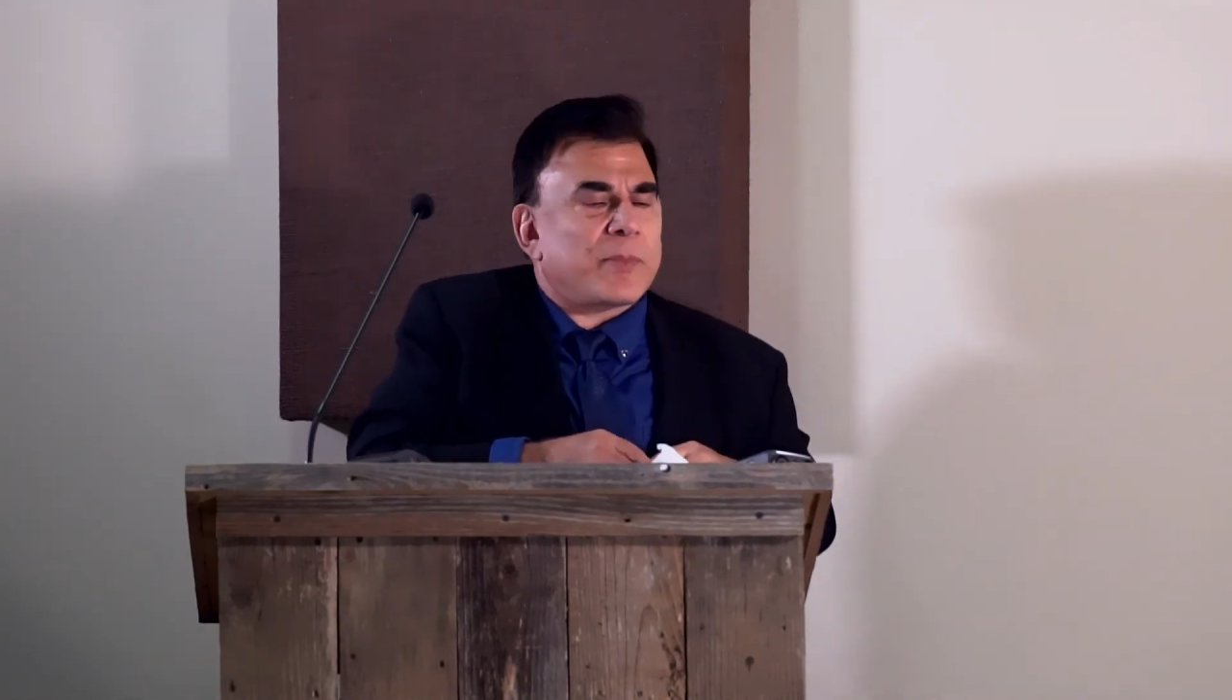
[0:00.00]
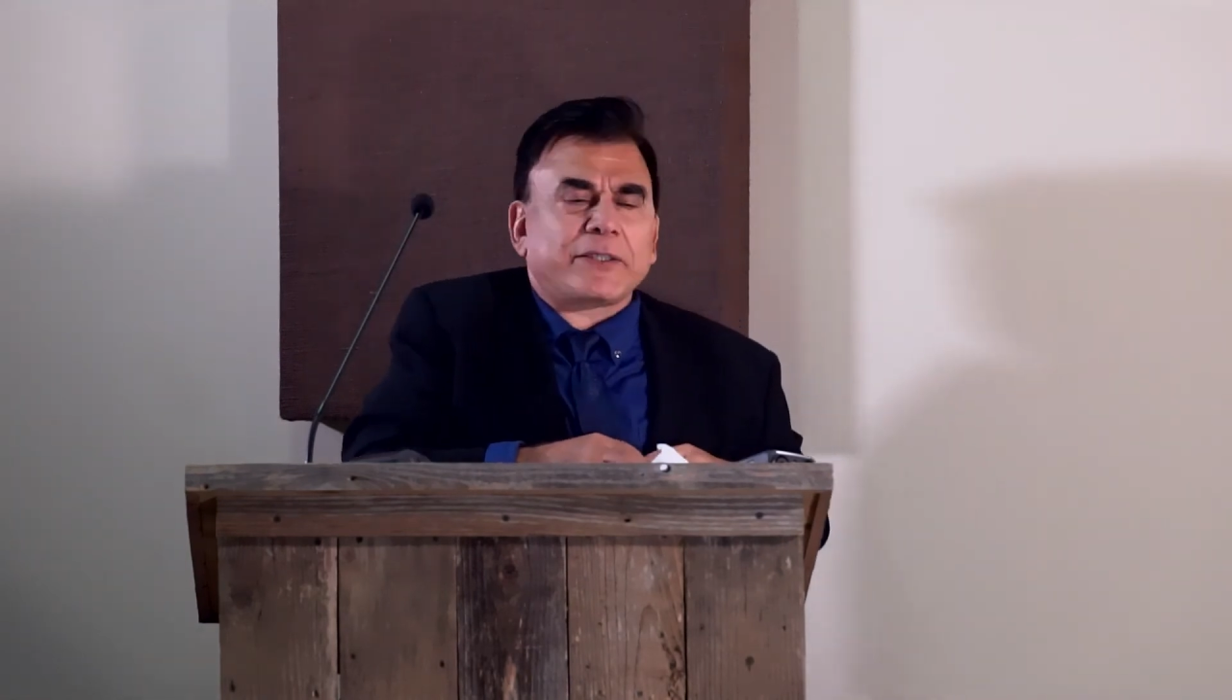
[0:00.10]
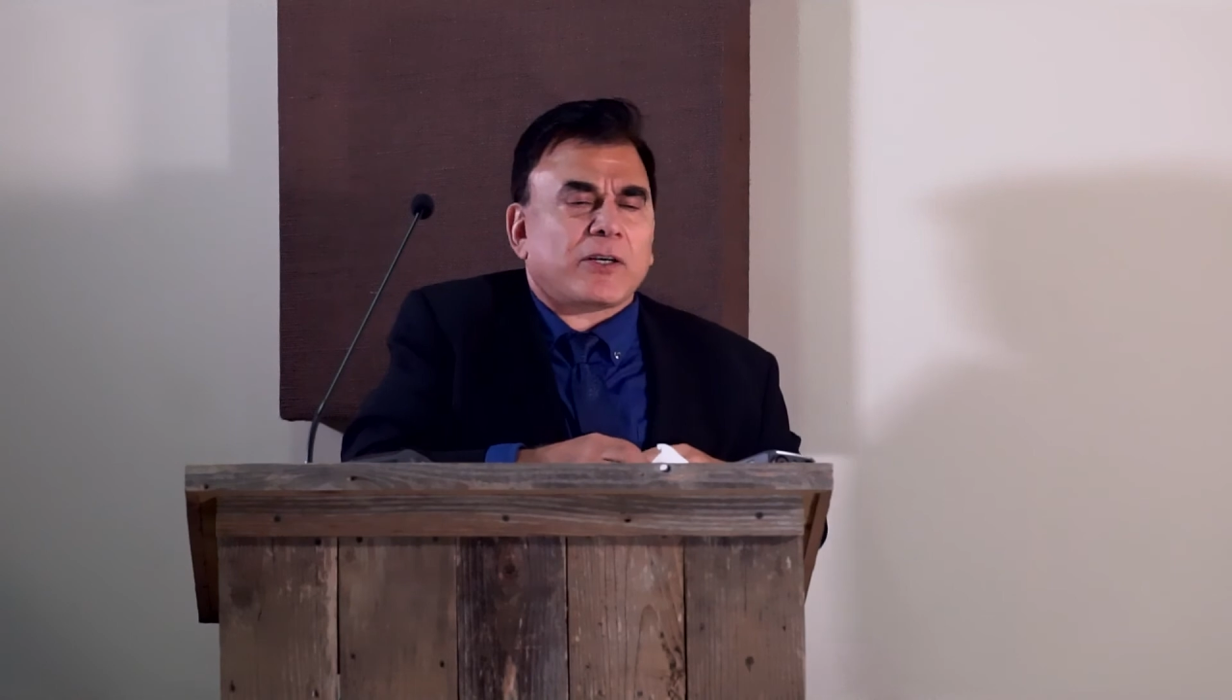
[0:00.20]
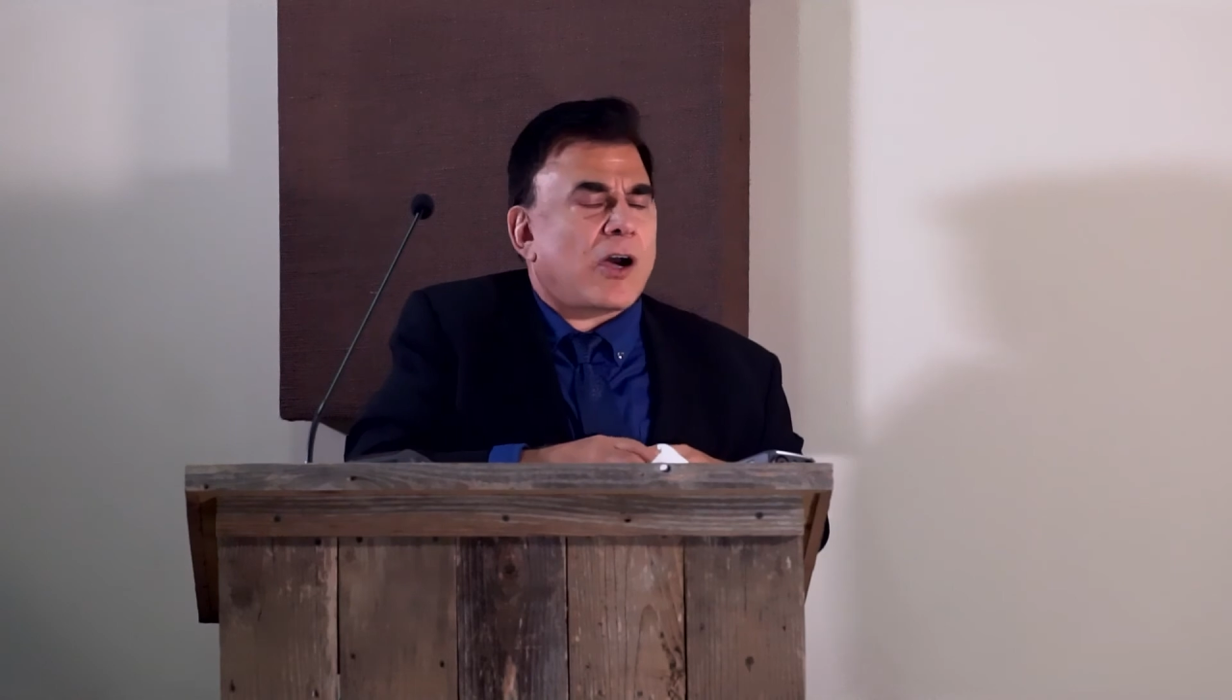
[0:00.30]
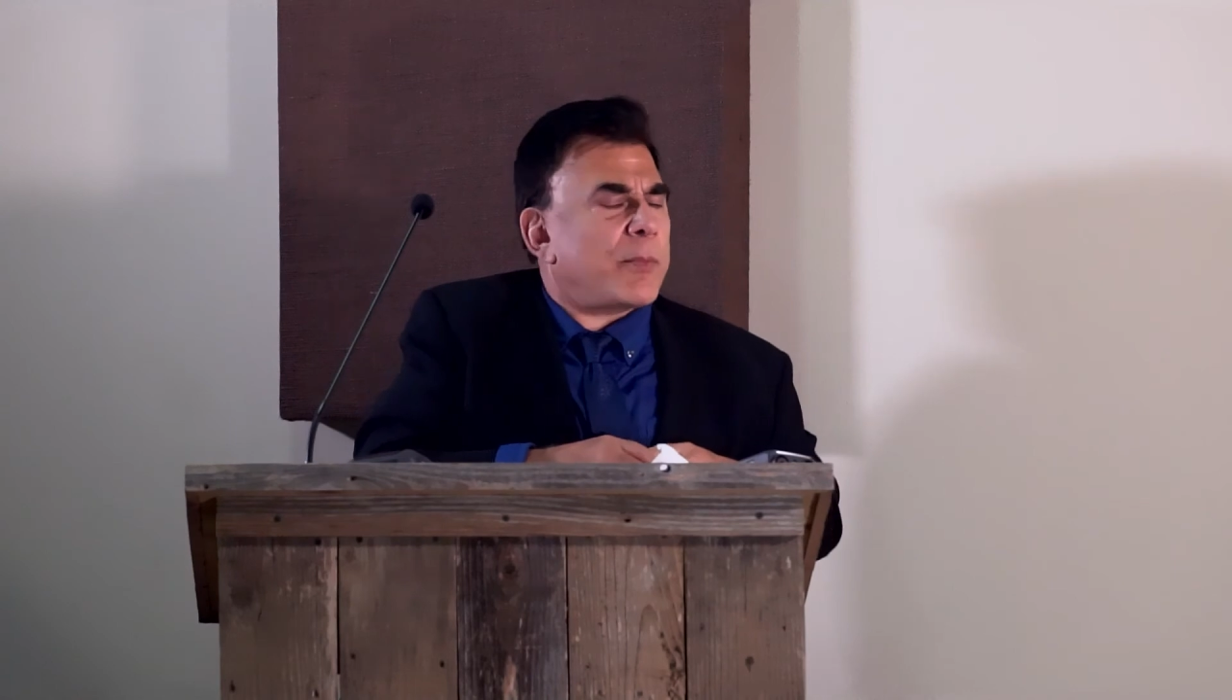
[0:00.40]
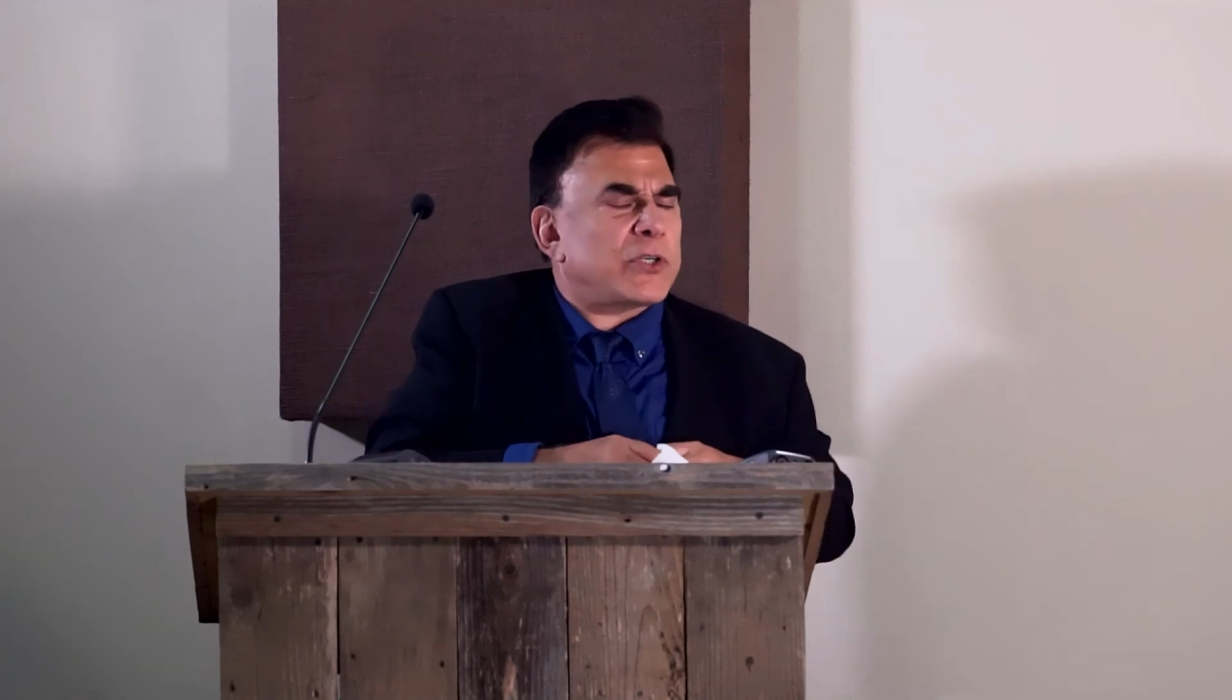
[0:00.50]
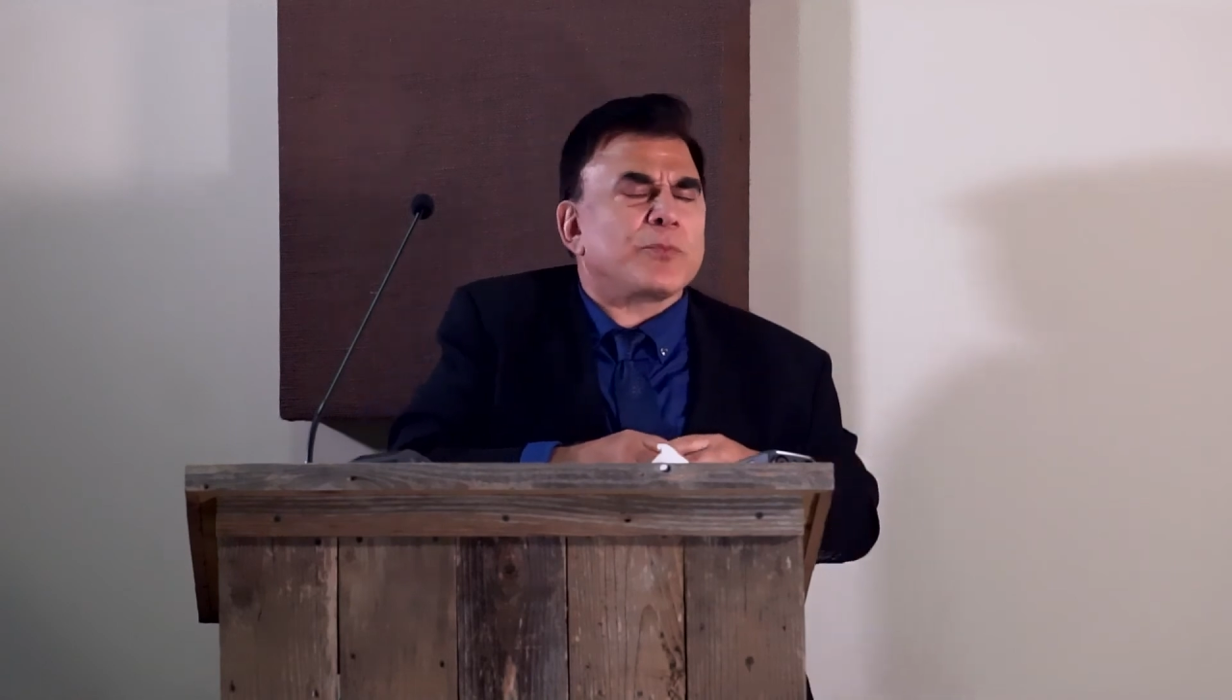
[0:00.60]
matter how much